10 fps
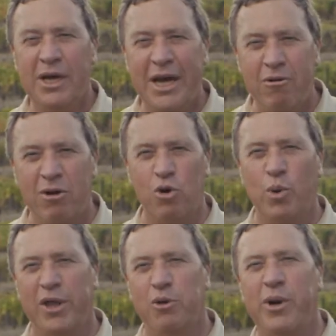here at
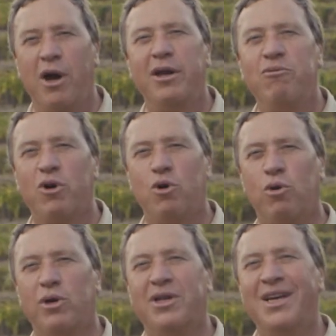Huerta we only
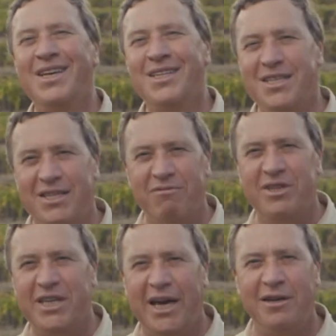recorded
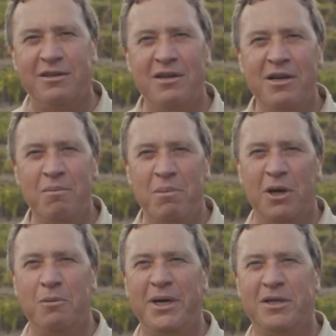78
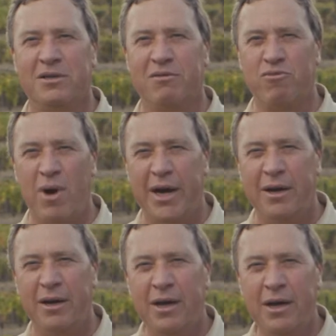millimeters of rain.